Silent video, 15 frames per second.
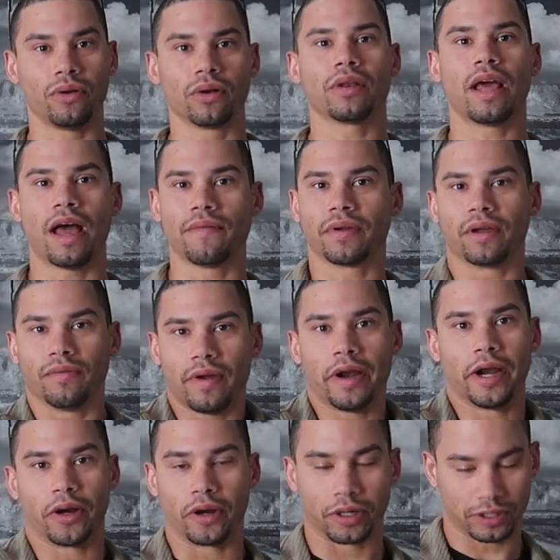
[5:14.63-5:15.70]
on having a
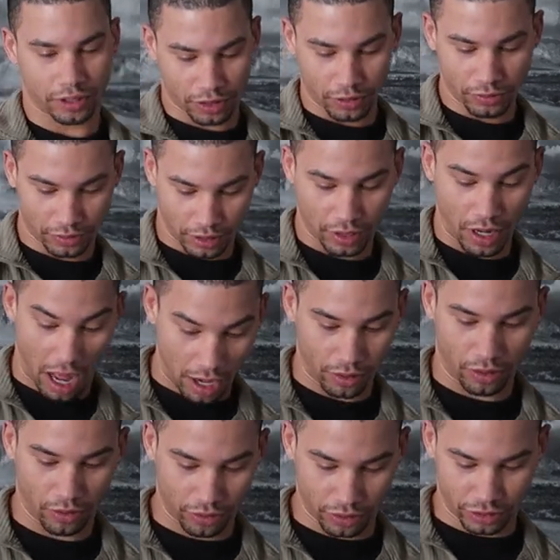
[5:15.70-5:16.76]
very good excuse to
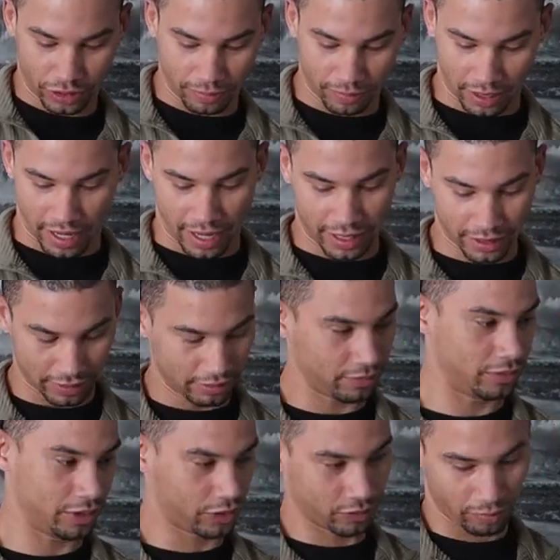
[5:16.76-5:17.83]
not go to the gym tonight,
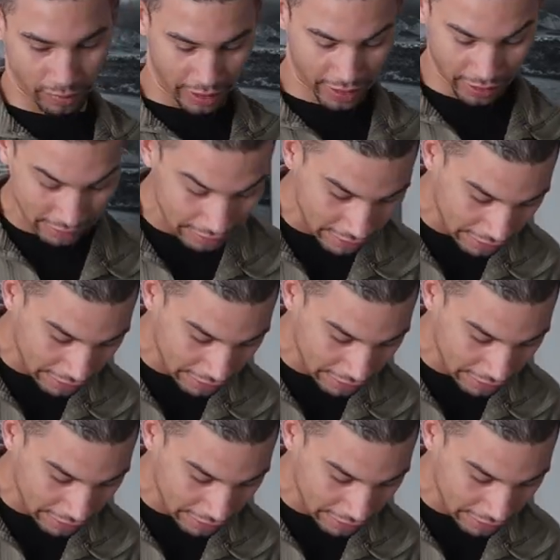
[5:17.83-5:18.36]
which would be